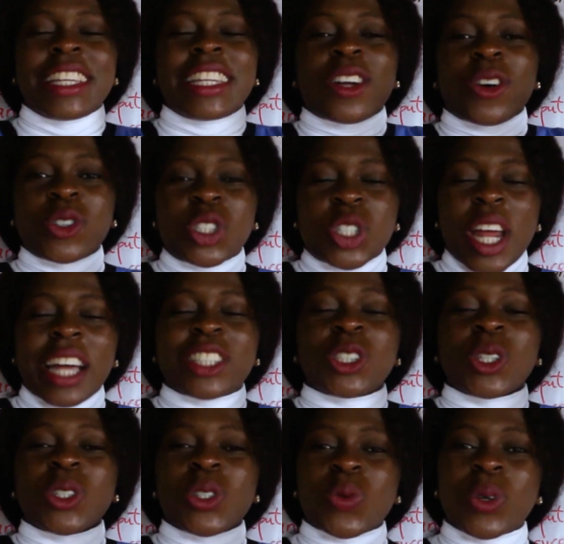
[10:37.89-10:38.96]
The
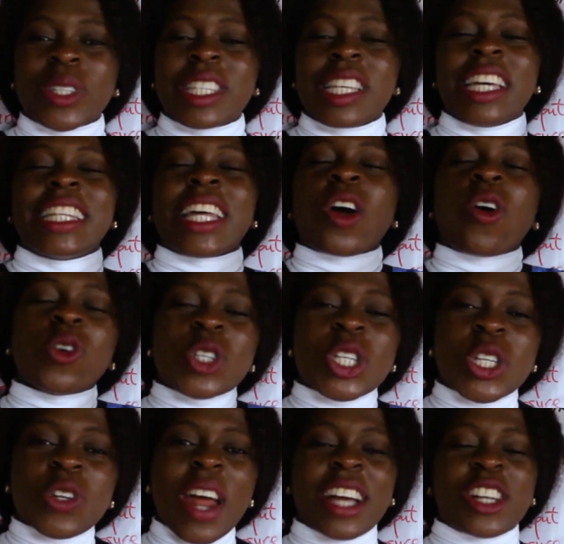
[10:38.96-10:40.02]
contraction is what? The
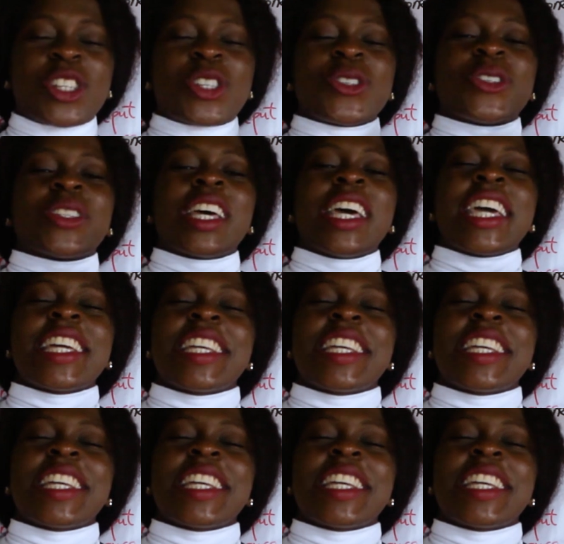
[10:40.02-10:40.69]
contraction